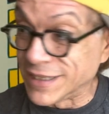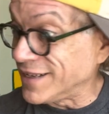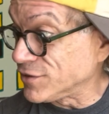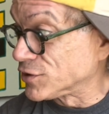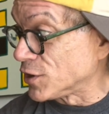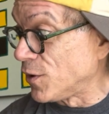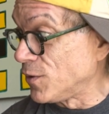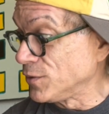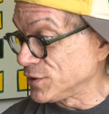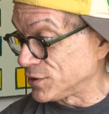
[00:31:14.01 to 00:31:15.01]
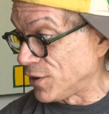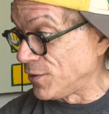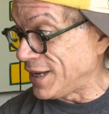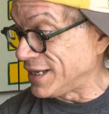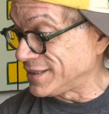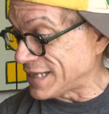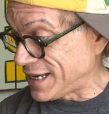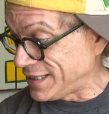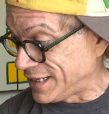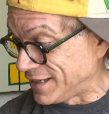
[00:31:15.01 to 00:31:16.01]
that's so
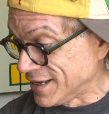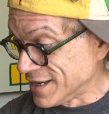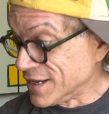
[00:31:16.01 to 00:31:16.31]
exciting.